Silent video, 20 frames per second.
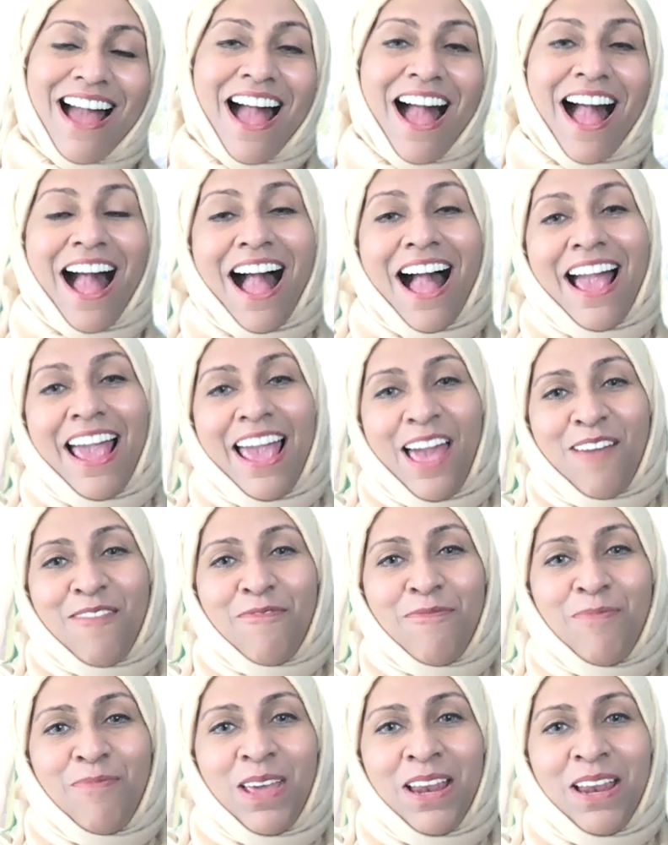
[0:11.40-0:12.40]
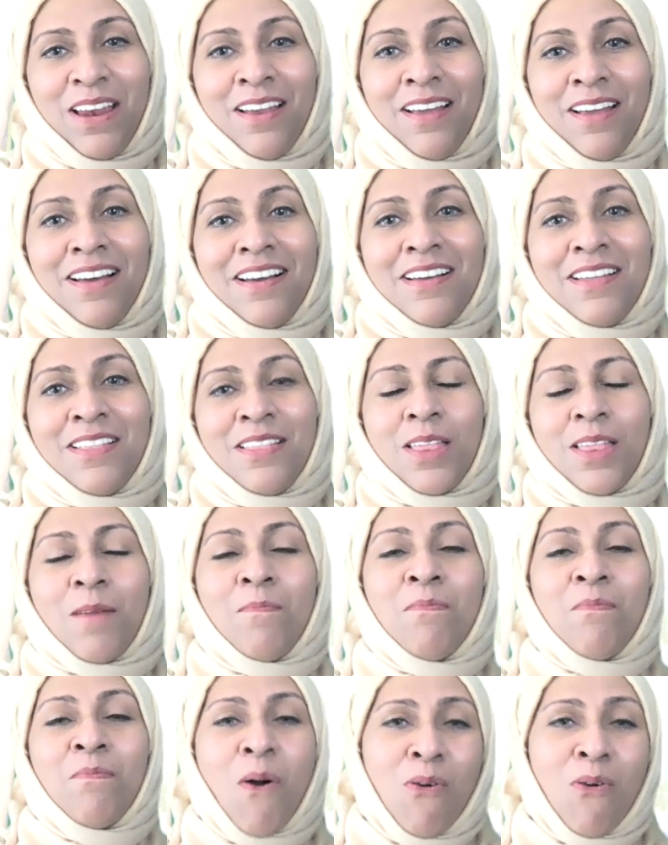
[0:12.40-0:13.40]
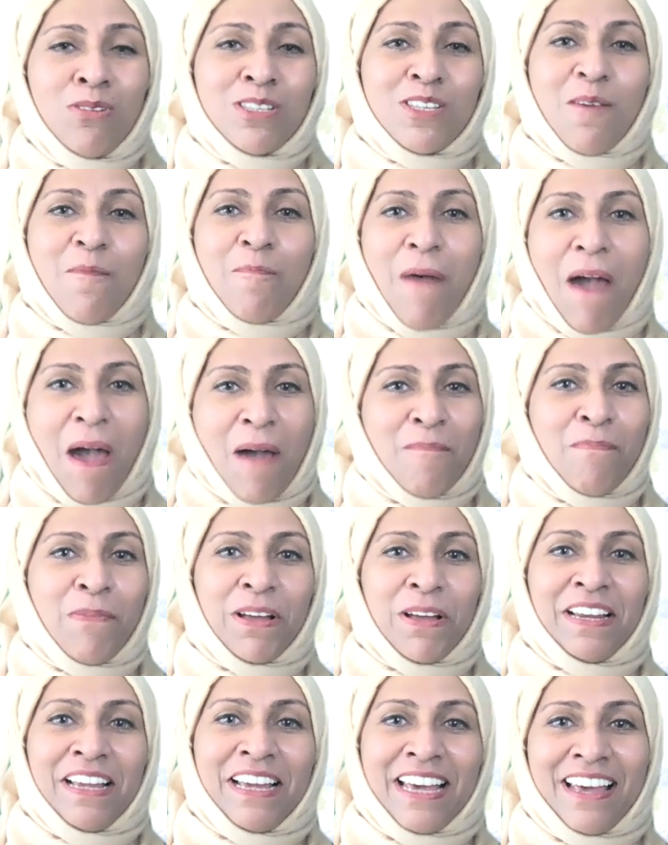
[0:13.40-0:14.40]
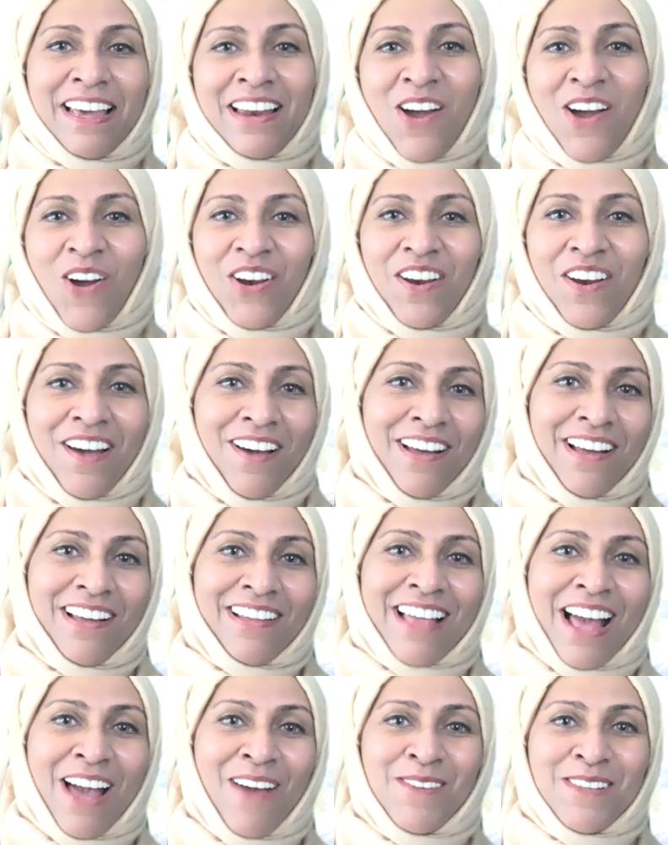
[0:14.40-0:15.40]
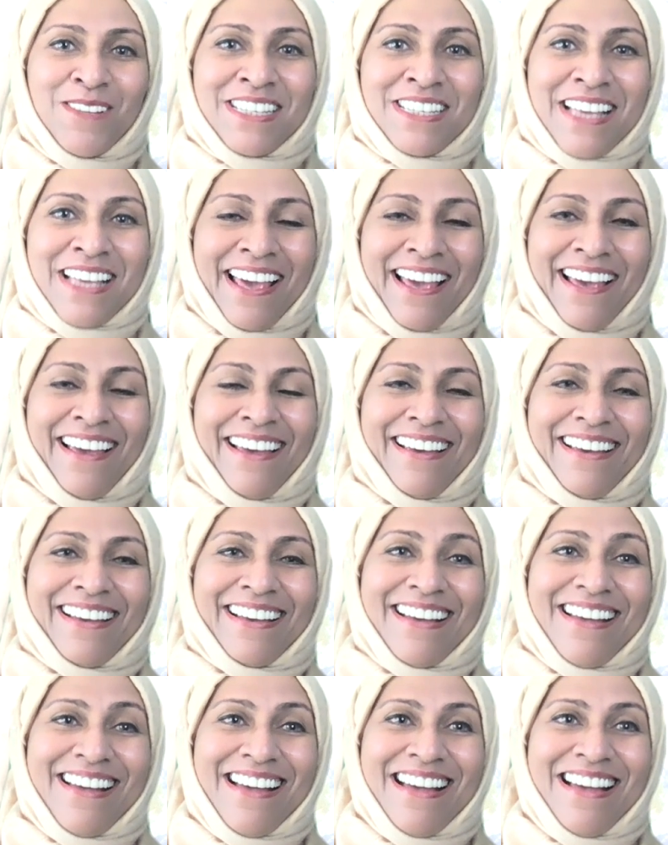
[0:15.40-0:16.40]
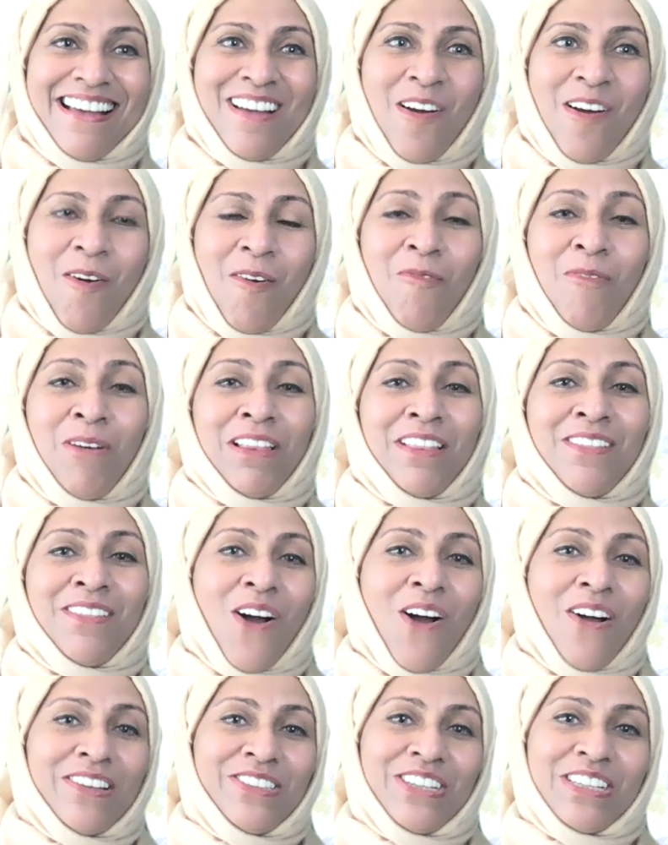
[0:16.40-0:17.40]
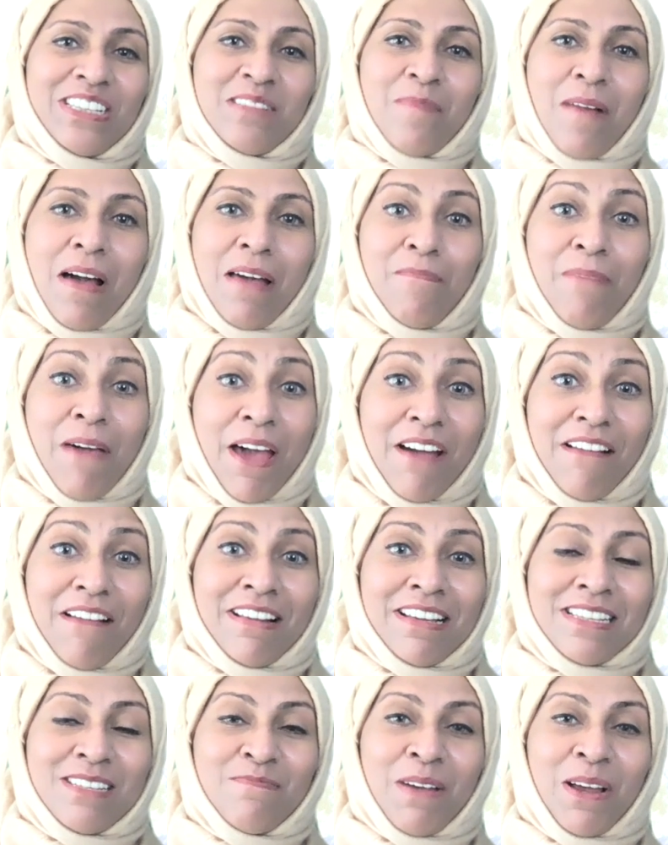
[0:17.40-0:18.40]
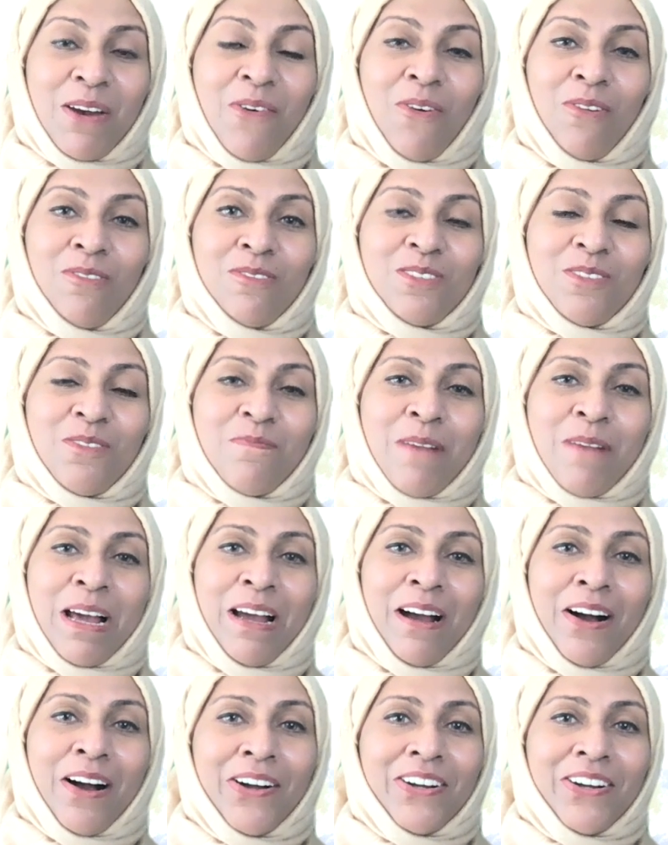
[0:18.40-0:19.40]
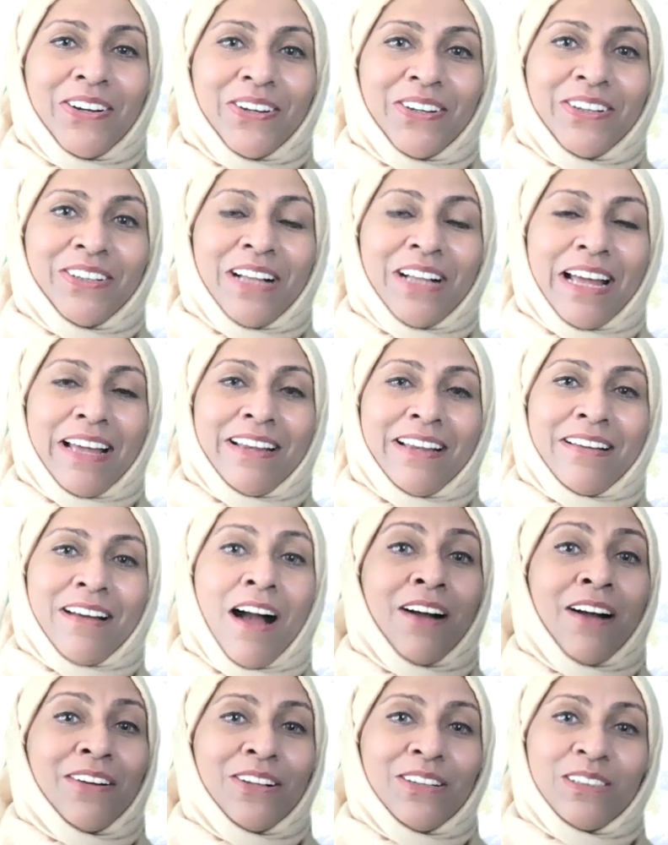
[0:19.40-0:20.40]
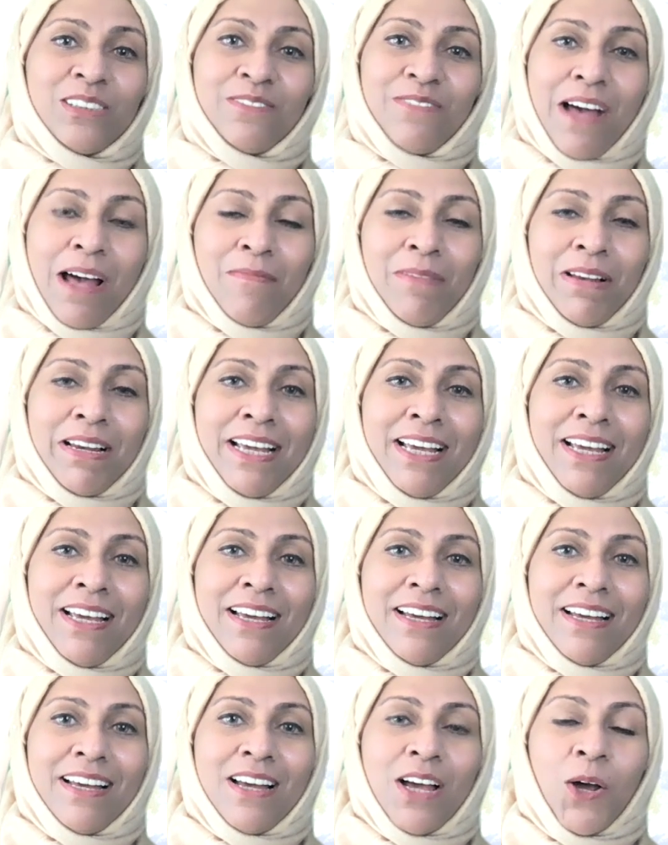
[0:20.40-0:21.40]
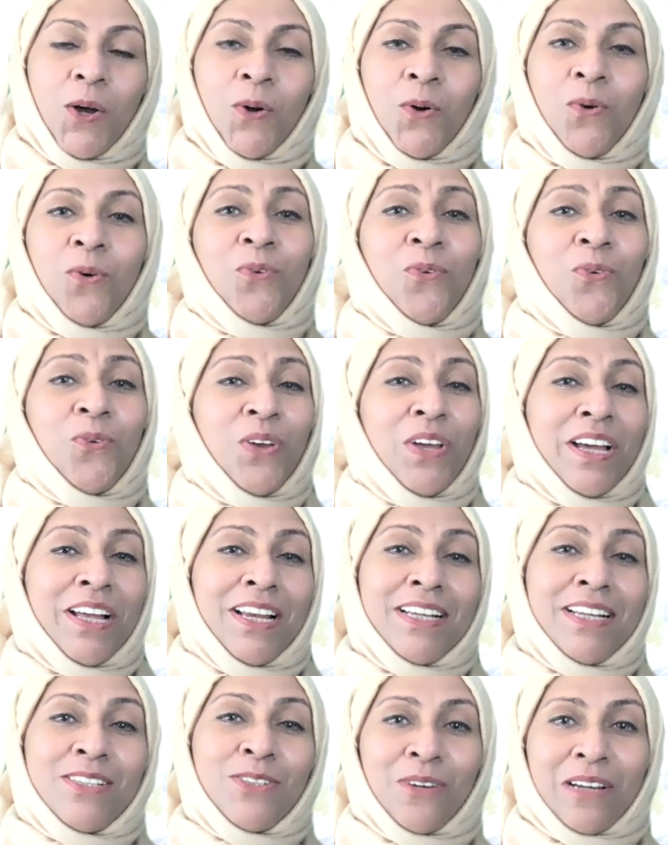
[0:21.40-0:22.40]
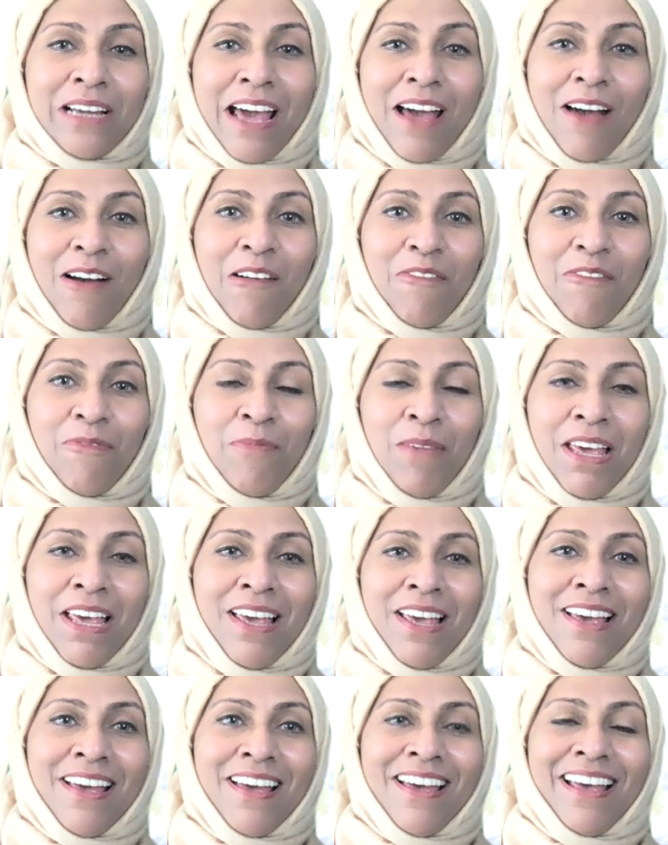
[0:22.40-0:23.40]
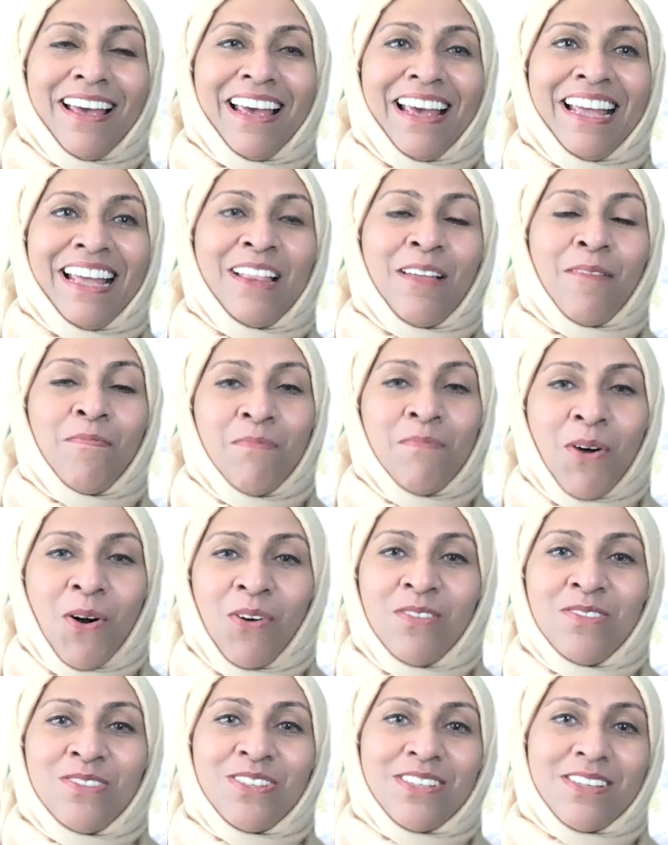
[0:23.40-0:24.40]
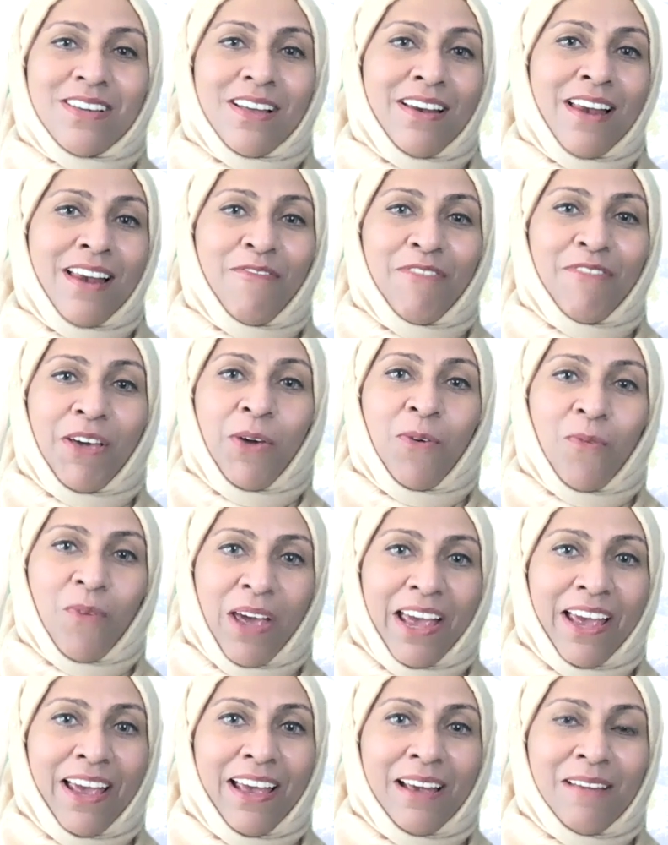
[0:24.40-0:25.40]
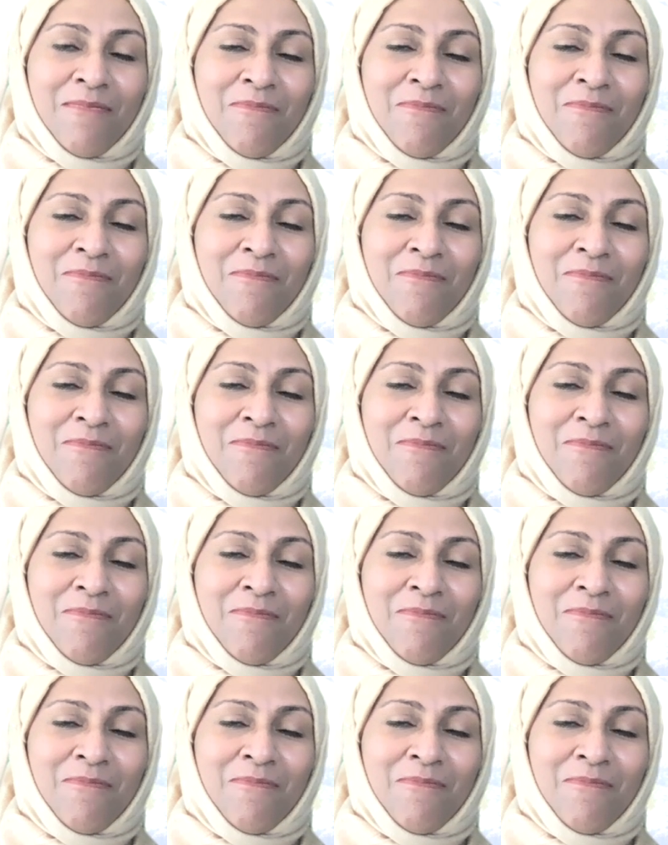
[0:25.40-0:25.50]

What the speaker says: I have been the most pampered kid on earth, I would say, with not just my parents, but also my uncle and uncle's family, who really took care of me in the most loving way.